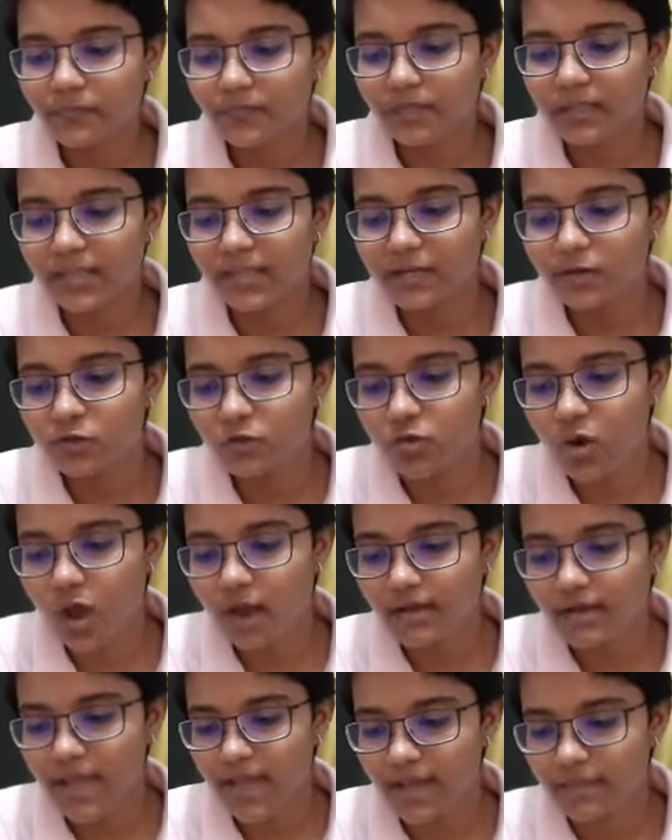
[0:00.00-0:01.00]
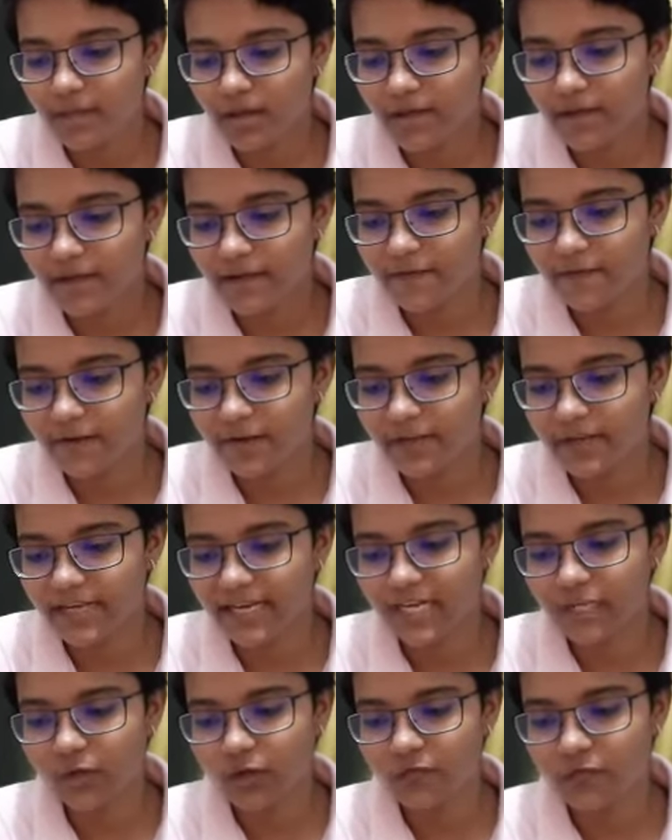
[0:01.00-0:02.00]
They do not have a definite
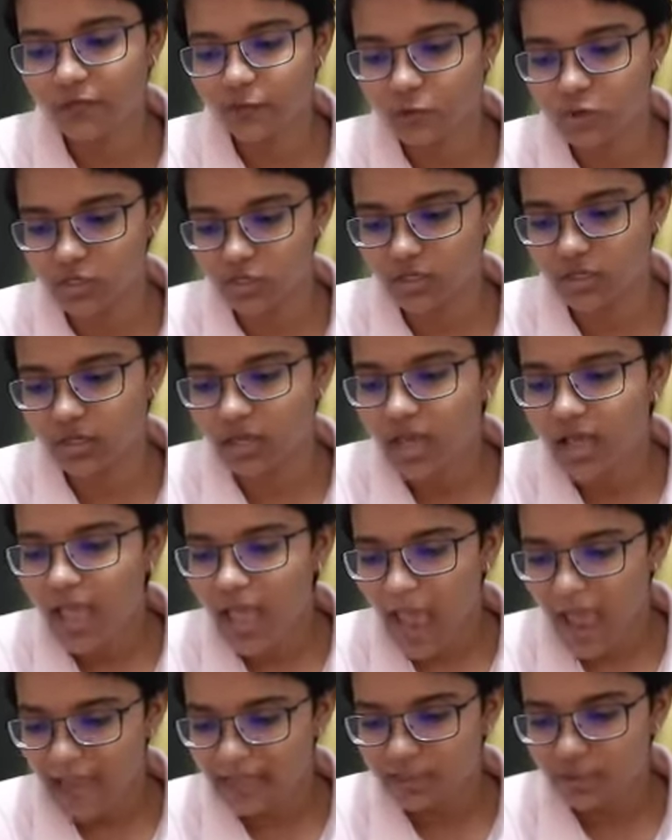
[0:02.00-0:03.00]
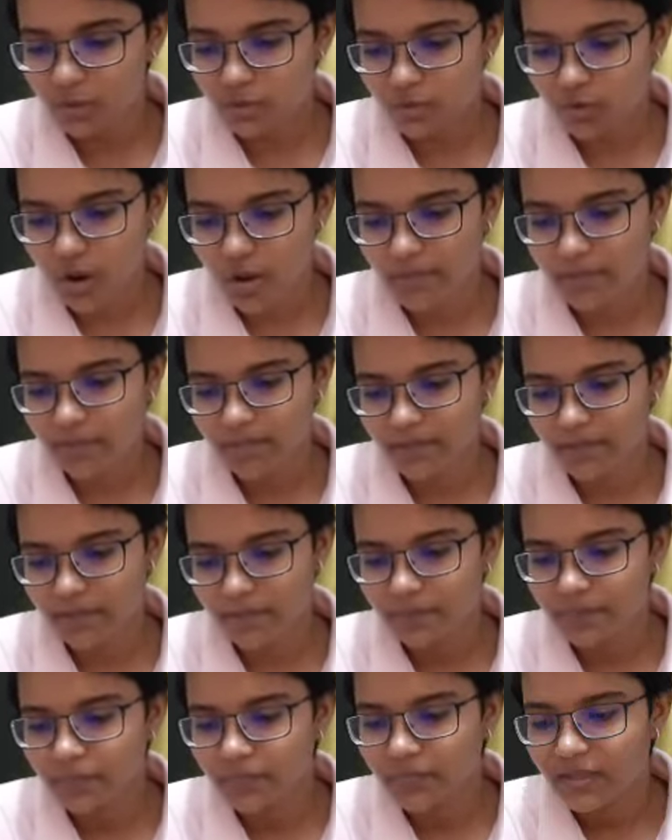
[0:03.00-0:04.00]
heat of fusion. Isotropic.
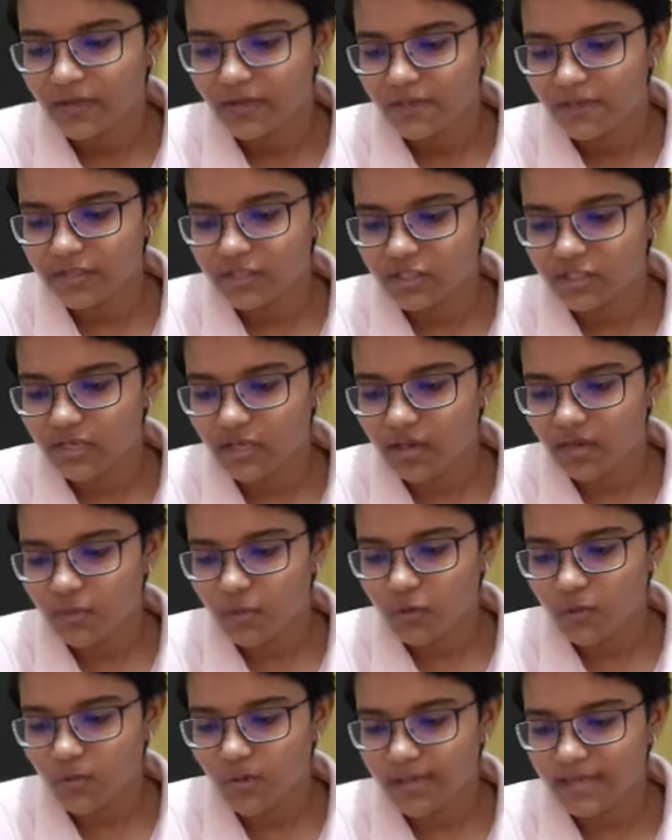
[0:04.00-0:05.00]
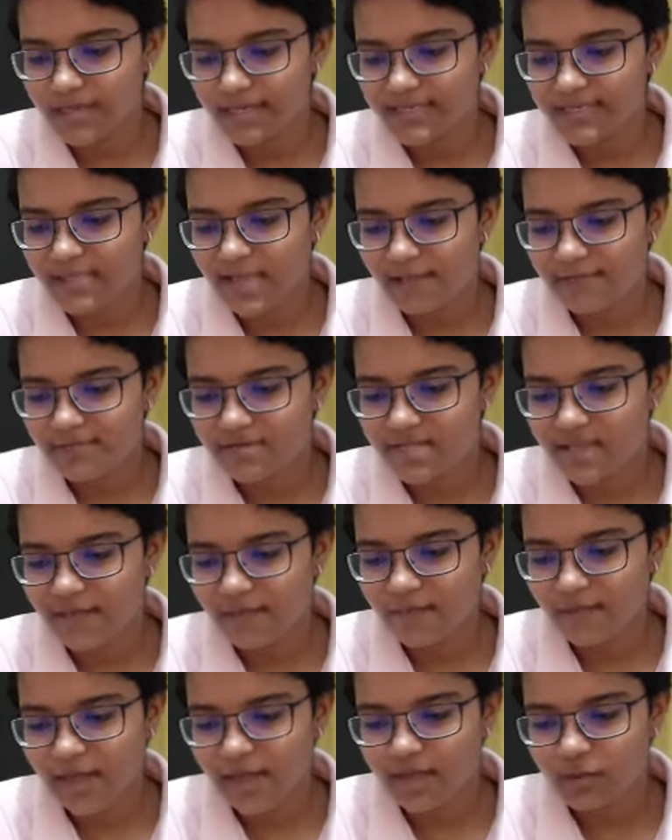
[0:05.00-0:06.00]
Physical properties have same
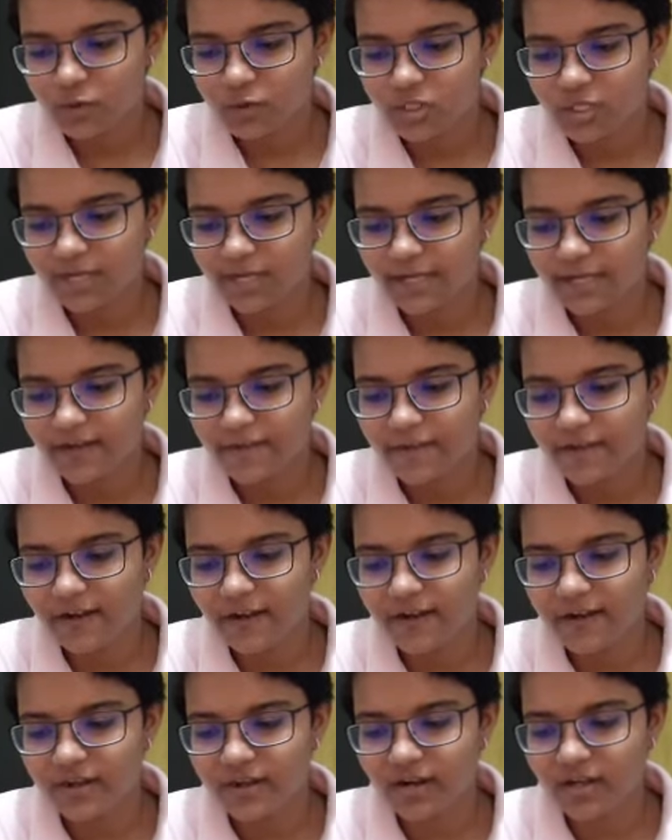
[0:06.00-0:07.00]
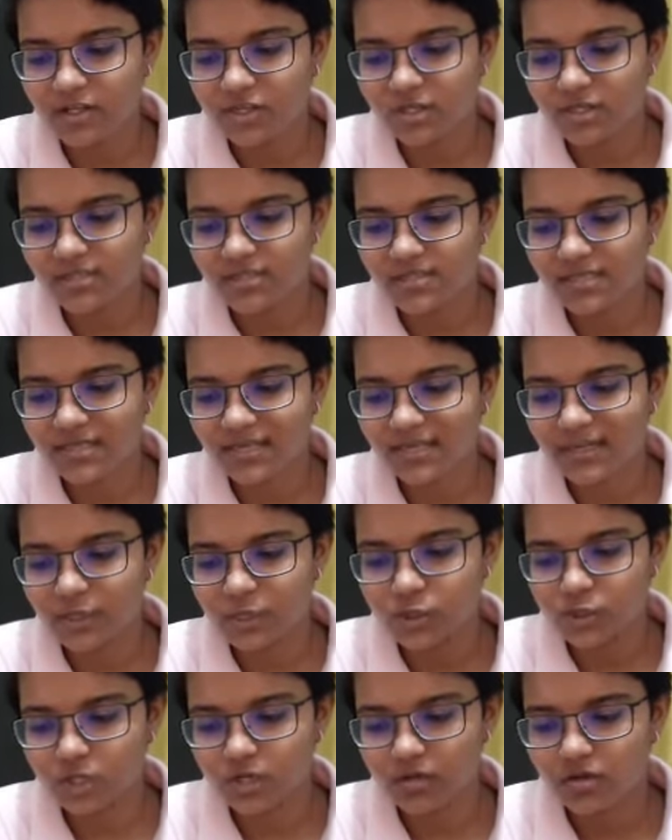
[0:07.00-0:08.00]
values in different directions in
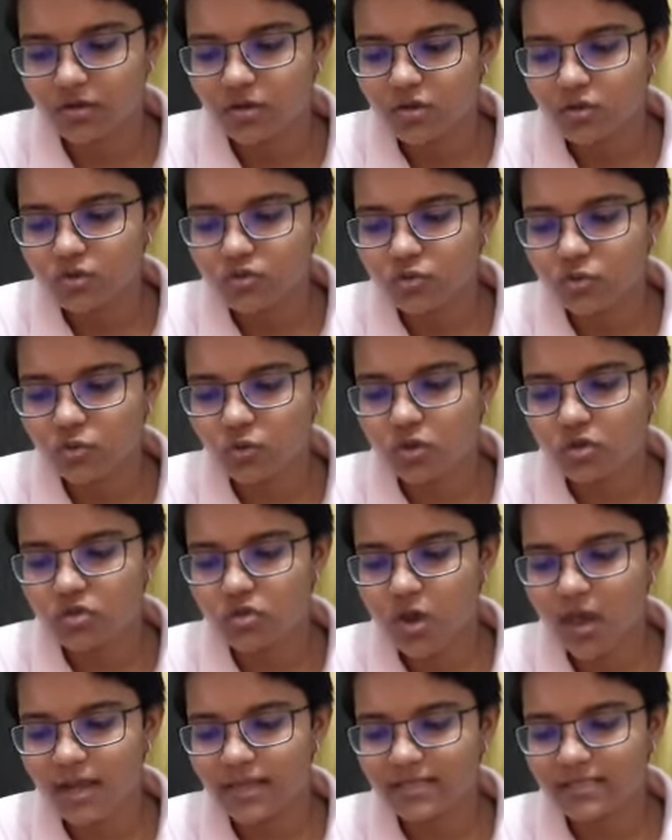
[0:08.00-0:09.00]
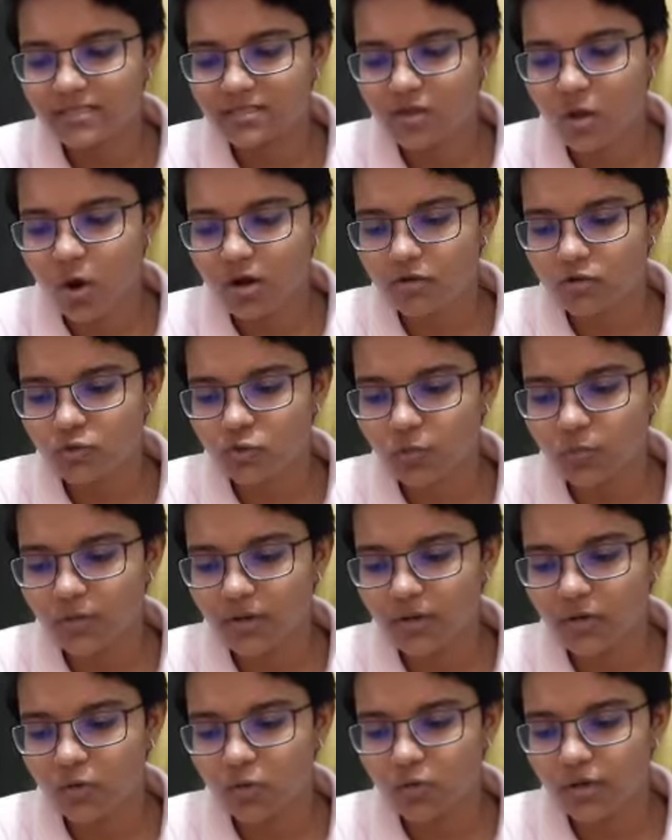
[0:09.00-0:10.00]
nature. Pseudo-solids or
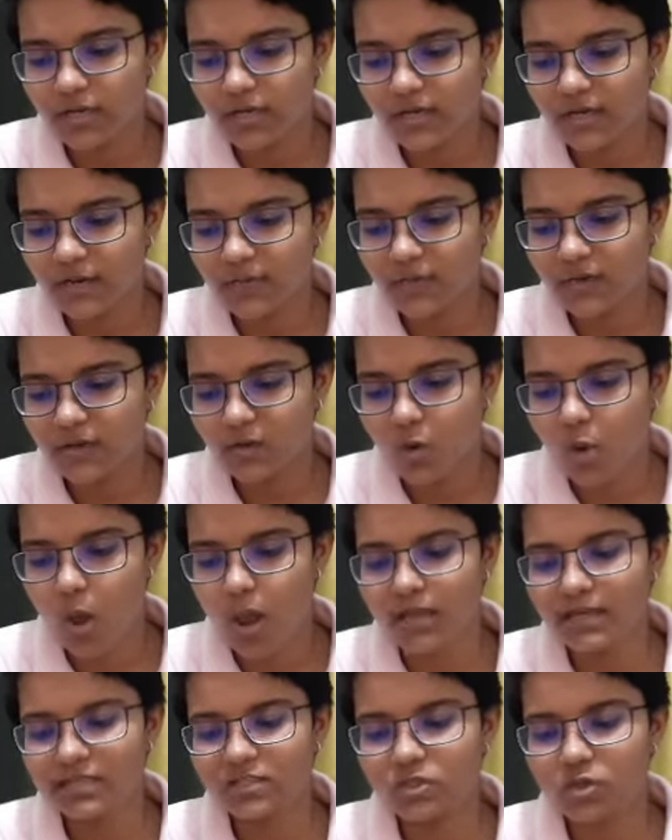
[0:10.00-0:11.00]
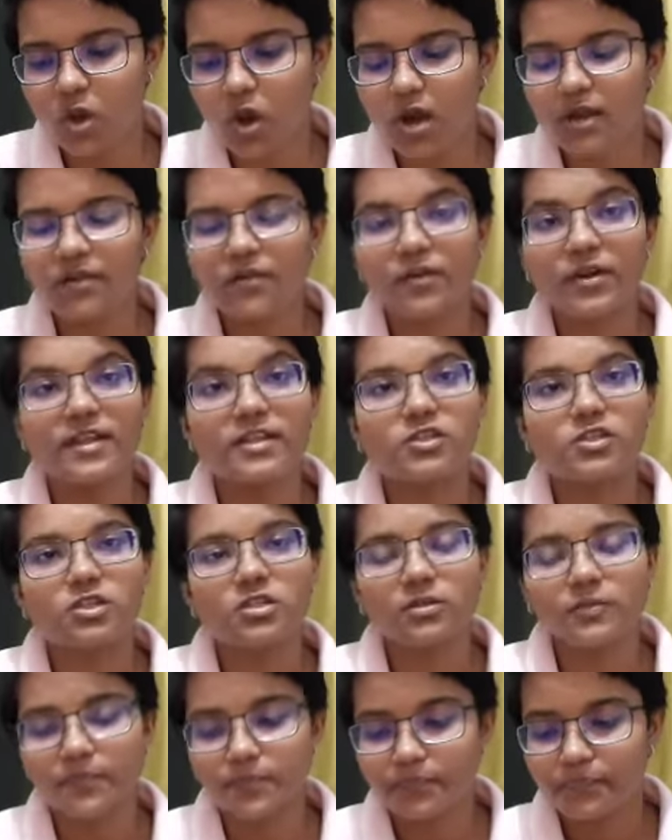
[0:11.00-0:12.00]
supercooled liquid, only short range
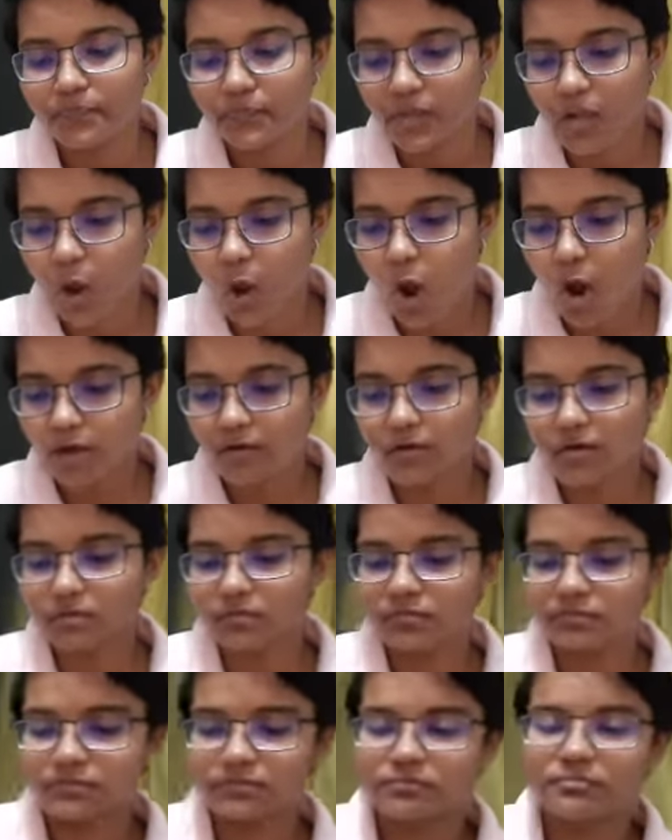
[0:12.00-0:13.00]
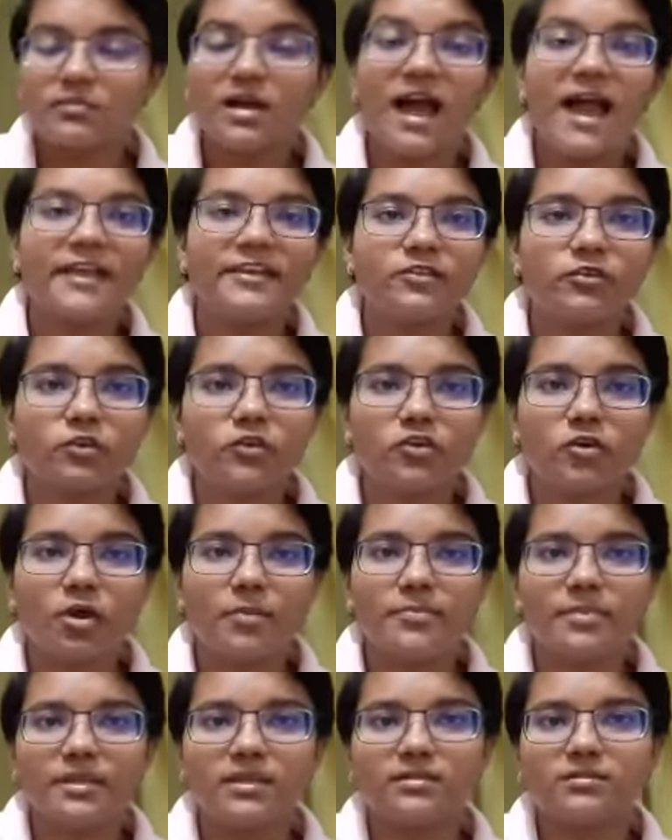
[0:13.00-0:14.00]
order.
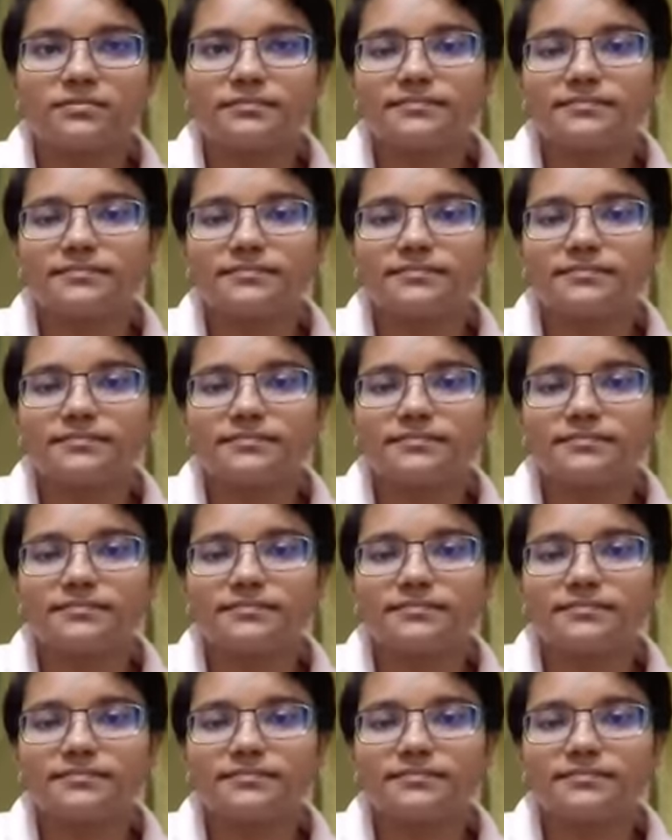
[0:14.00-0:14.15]
Isotropic.